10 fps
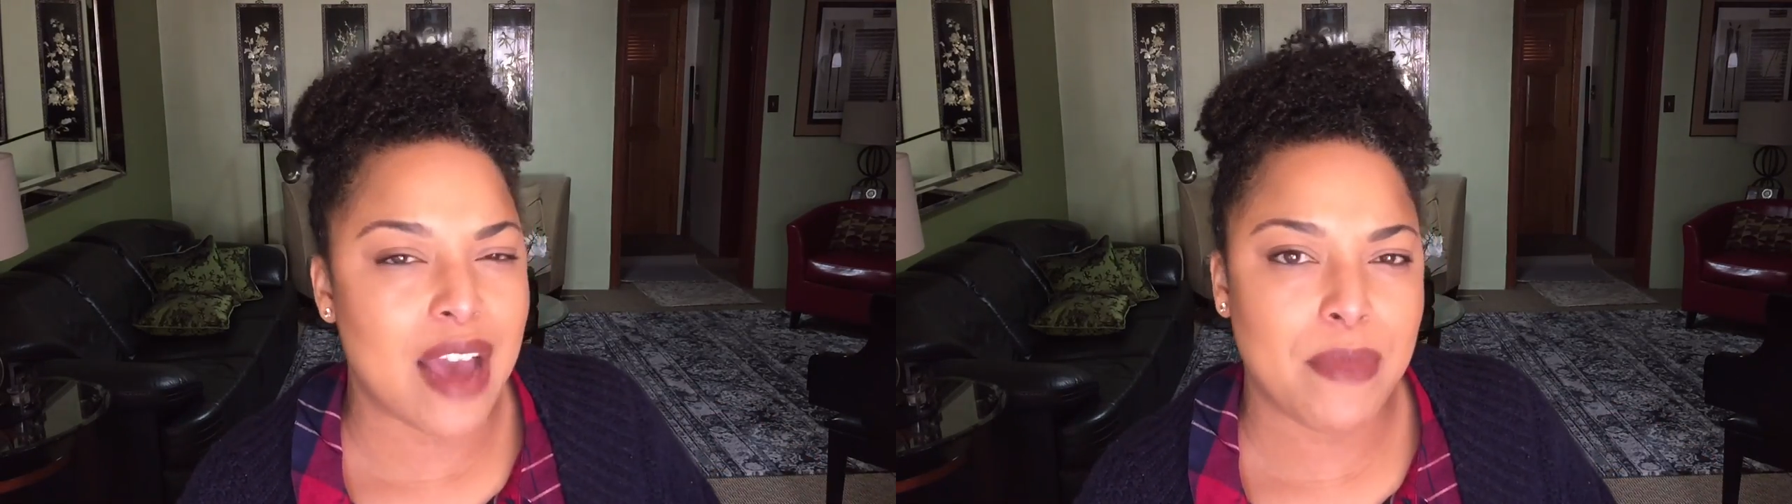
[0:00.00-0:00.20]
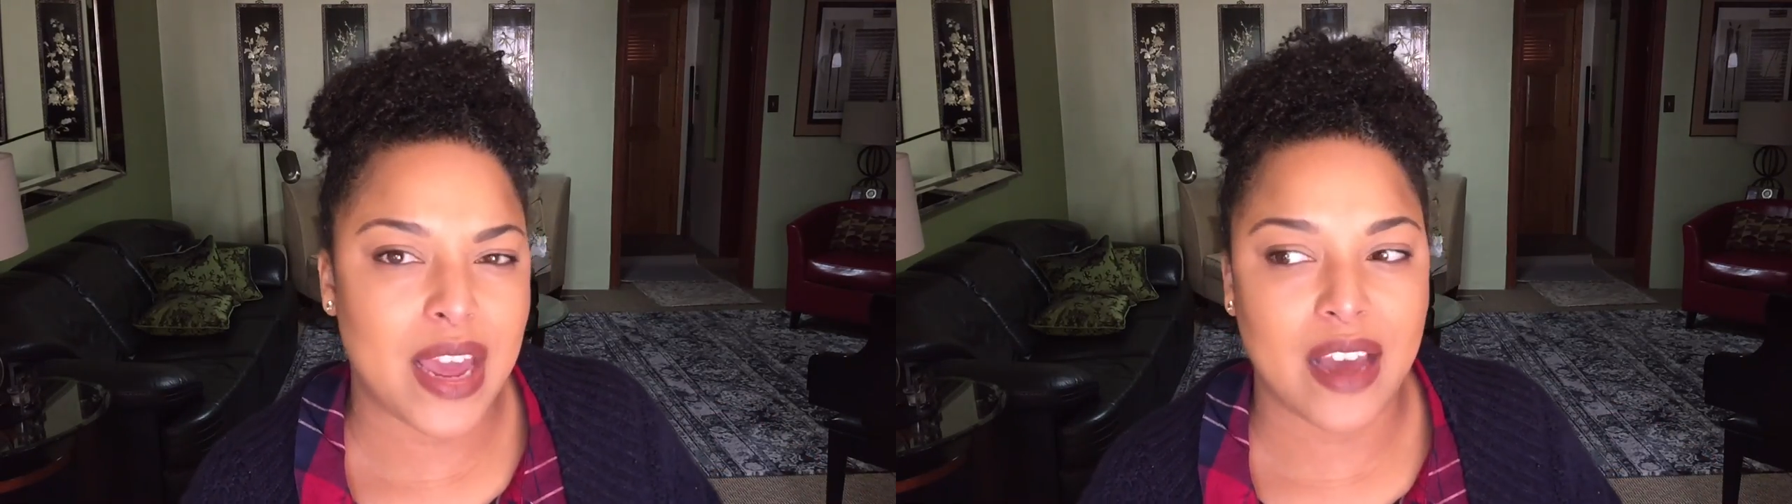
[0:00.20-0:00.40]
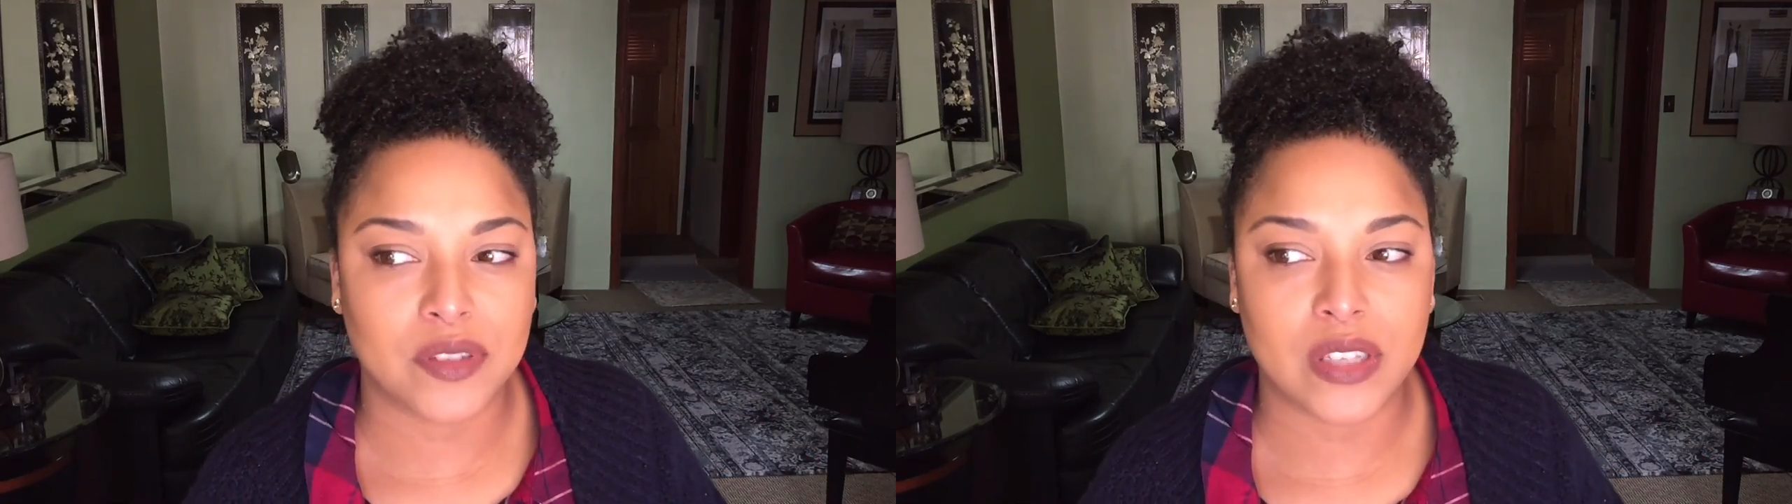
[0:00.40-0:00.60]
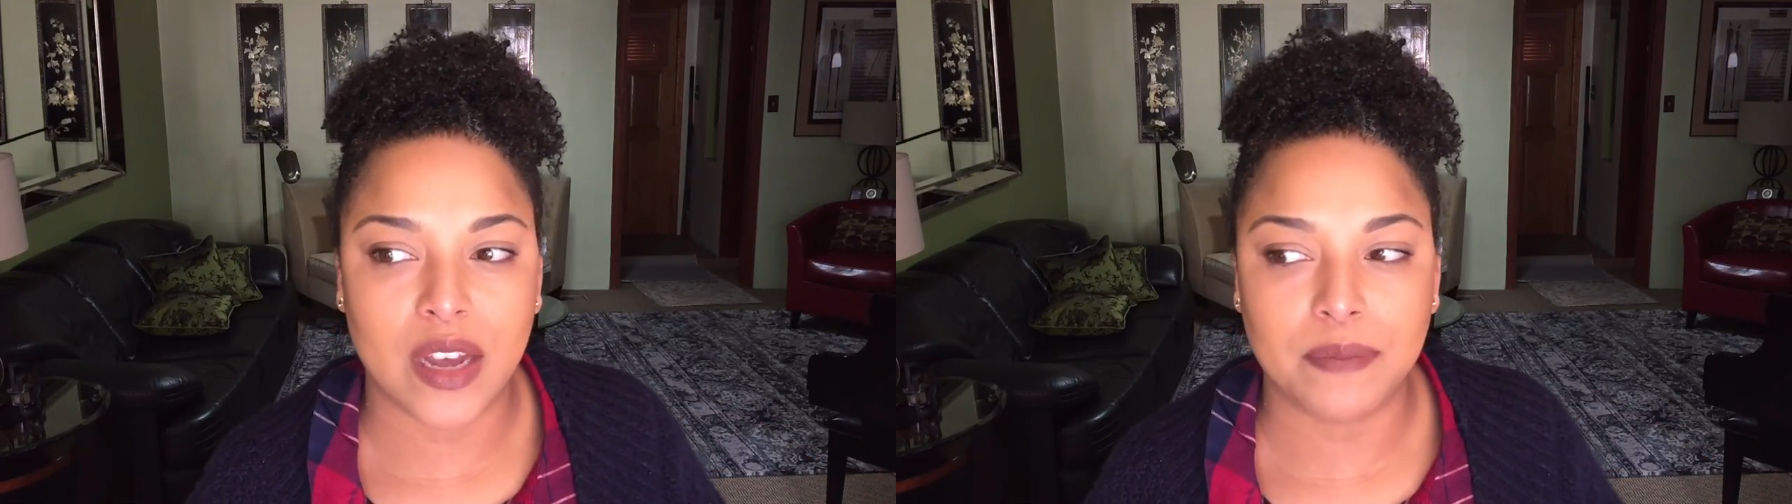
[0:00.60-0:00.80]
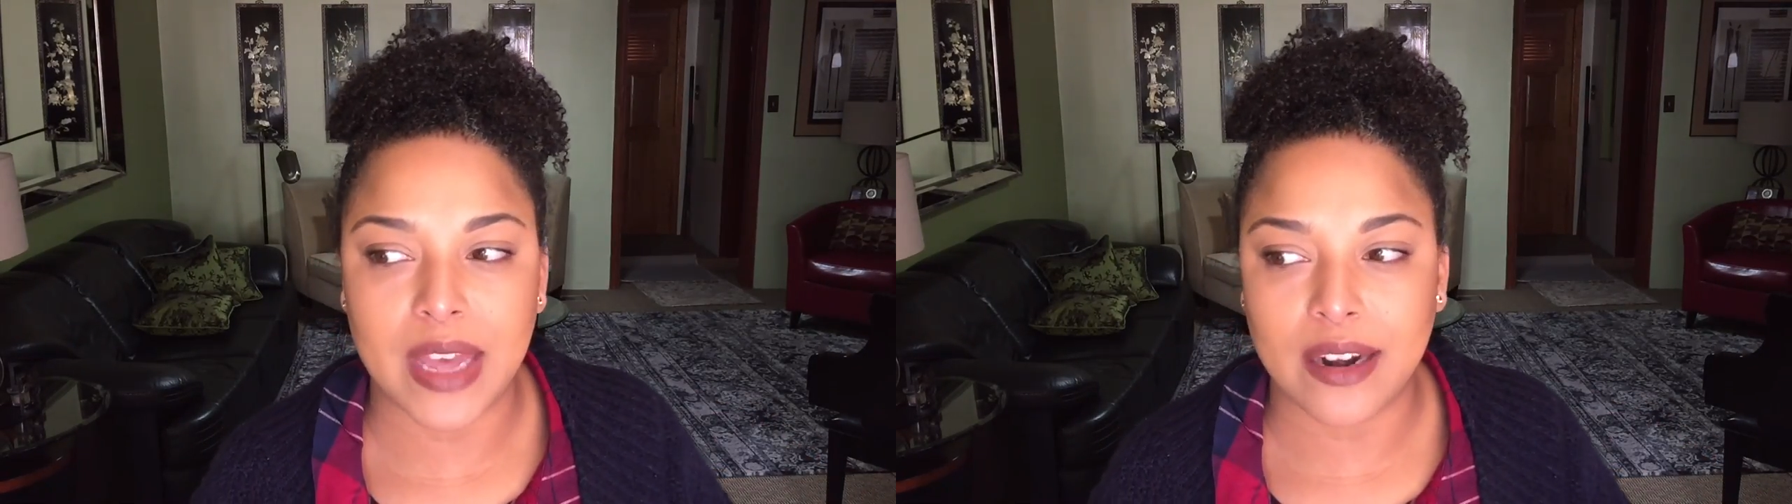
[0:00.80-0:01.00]
I may have
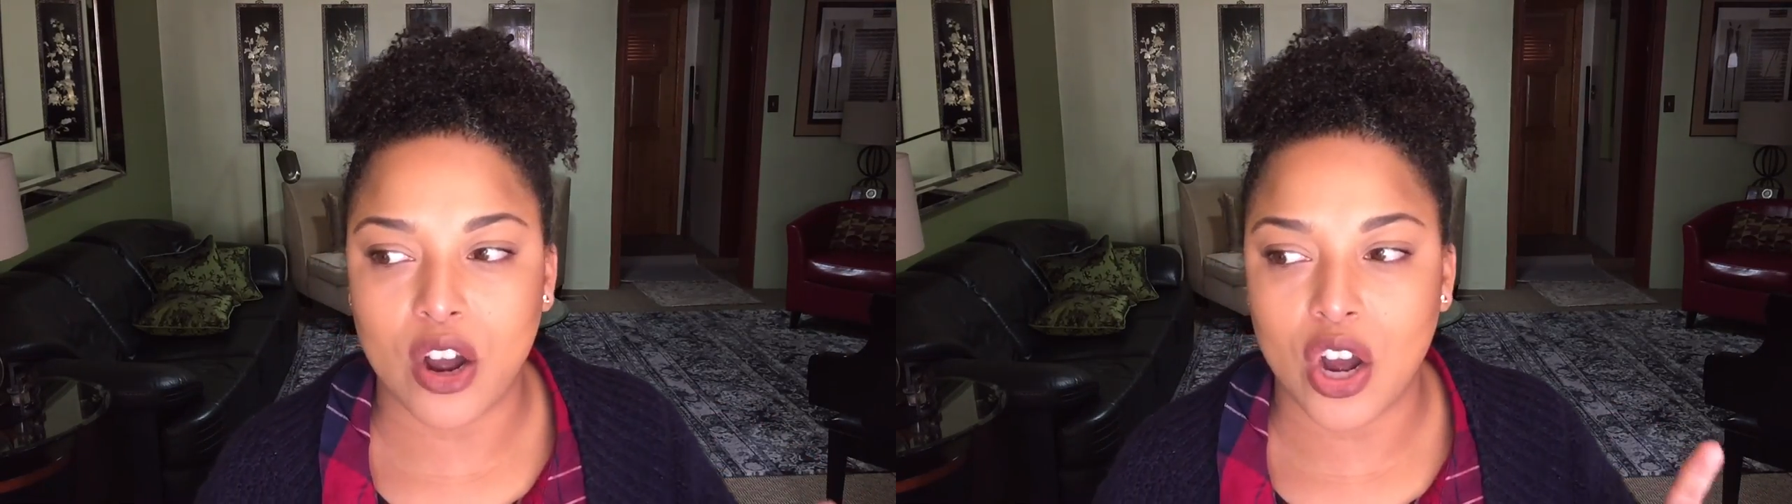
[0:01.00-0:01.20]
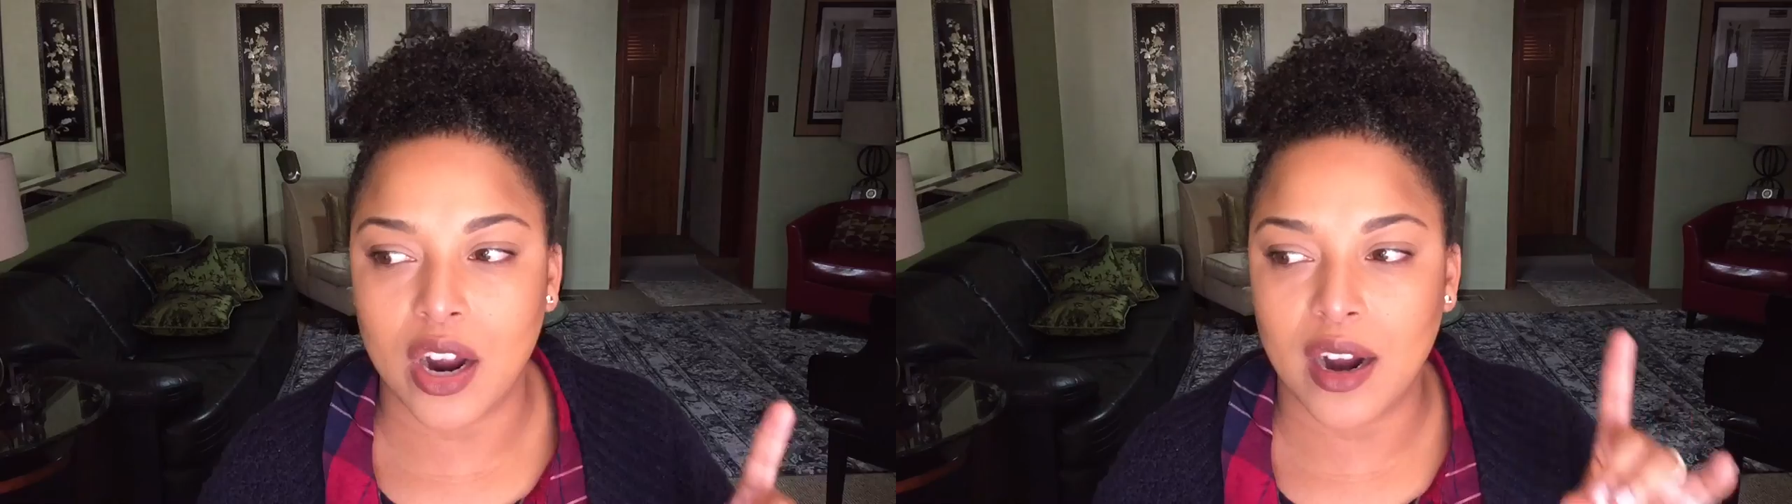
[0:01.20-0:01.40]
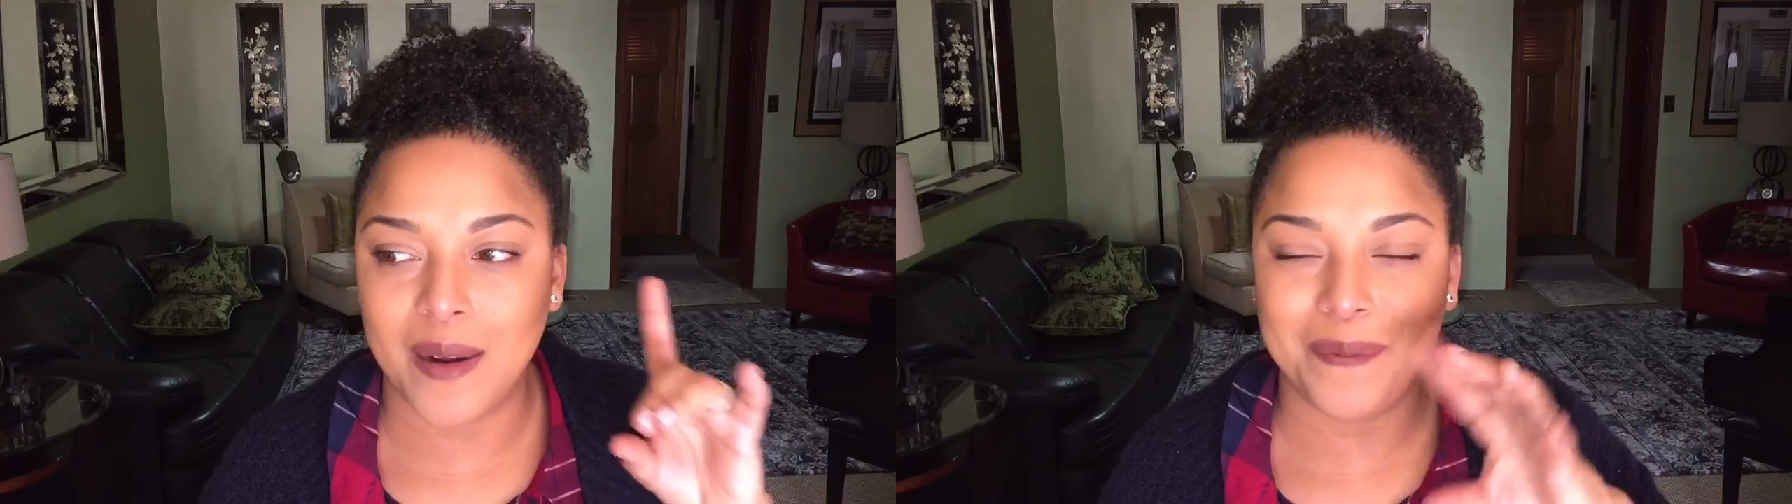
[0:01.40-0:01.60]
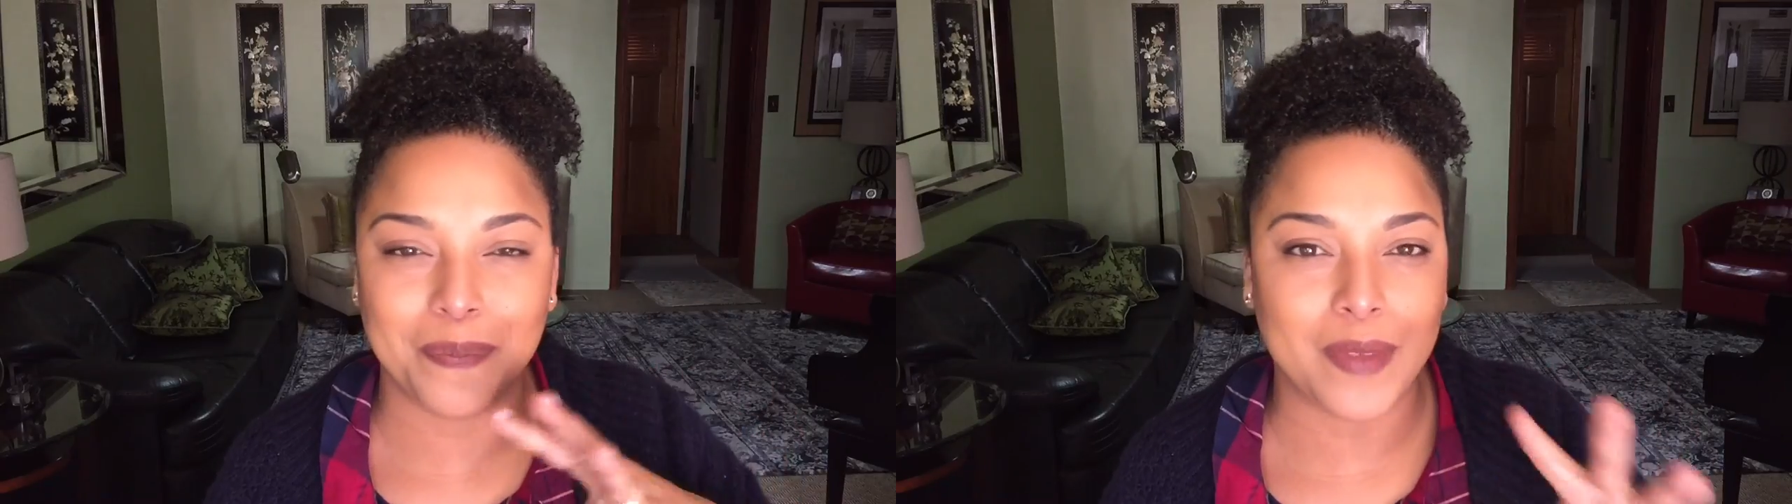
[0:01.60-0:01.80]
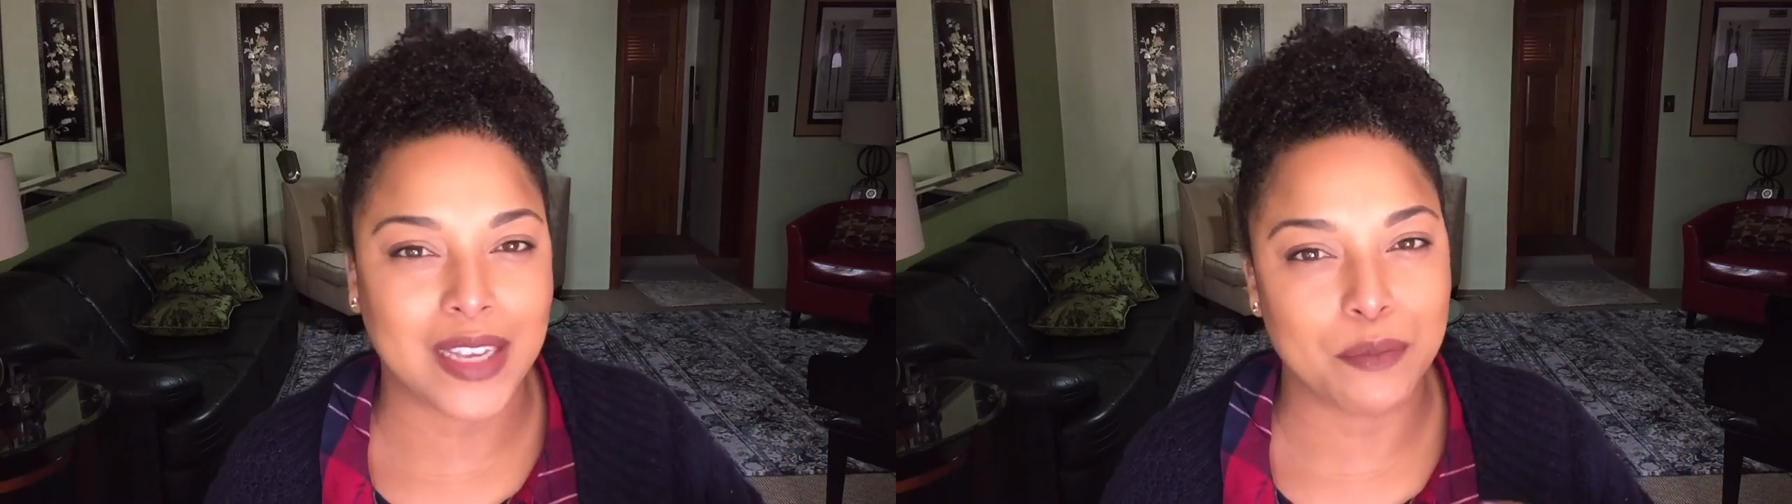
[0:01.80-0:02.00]
some that are um,